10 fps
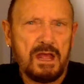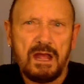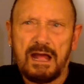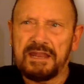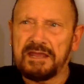
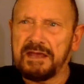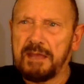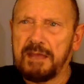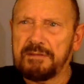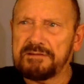And he
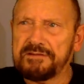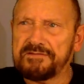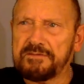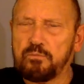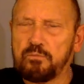came in and he
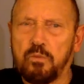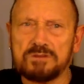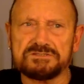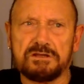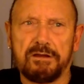said,
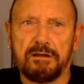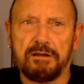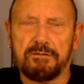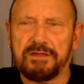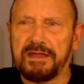"What's going
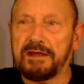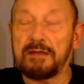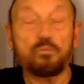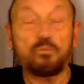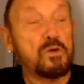on here?"
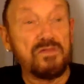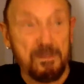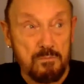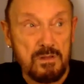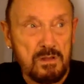And with
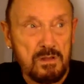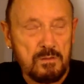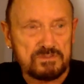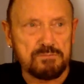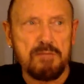him
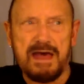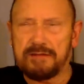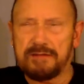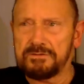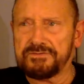was a
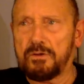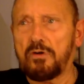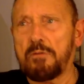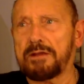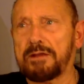man who said,
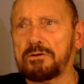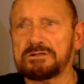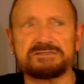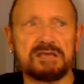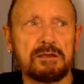"Oh my
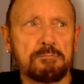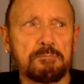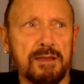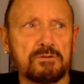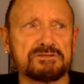goodness
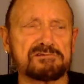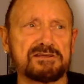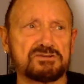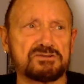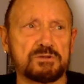
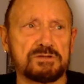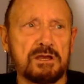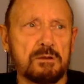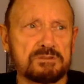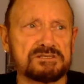gracious,
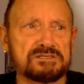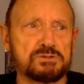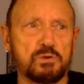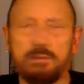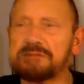what's this
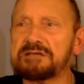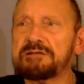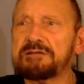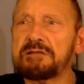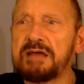all about?"
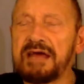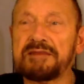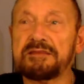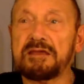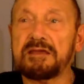
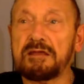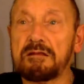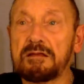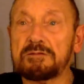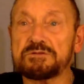And
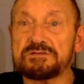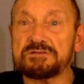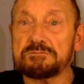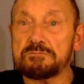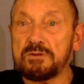it was
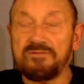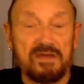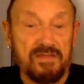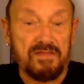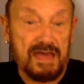one of the
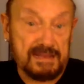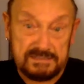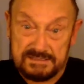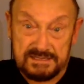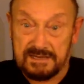other
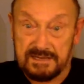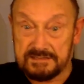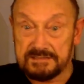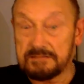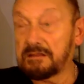actors in
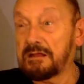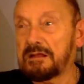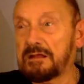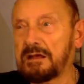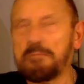it,
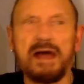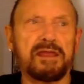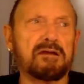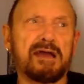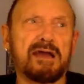a
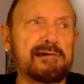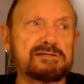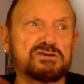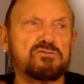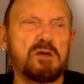minor
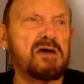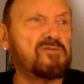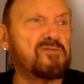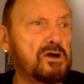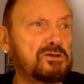character you may have
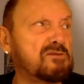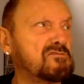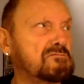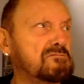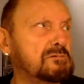heard
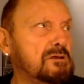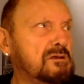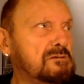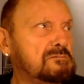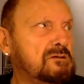of,
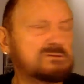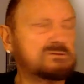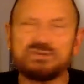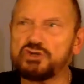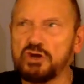known as
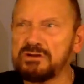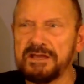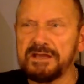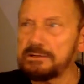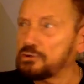Sir John
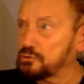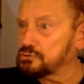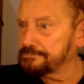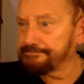Gielgud.